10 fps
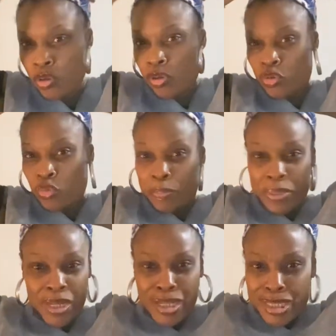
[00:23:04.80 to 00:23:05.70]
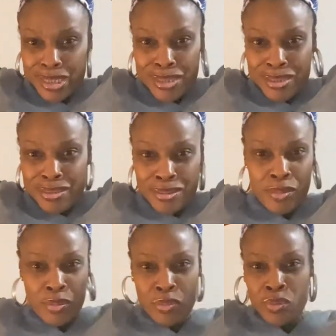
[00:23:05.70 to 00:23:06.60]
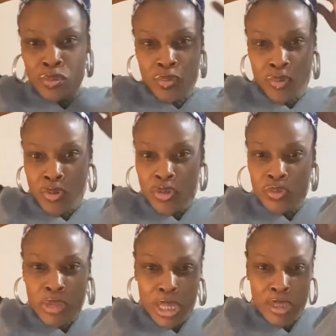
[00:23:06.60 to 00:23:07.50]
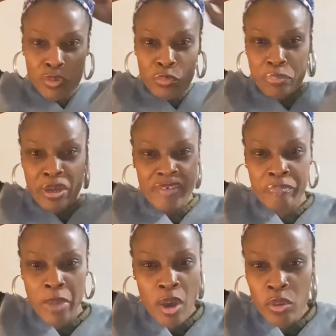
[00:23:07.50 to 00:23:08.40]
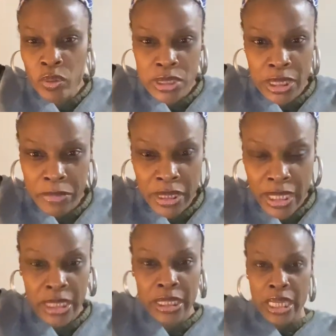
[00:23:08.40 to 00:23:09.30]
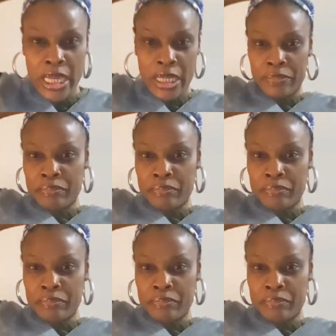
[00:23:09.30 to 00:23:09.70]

do a bun or do like a little puff ball or something like that.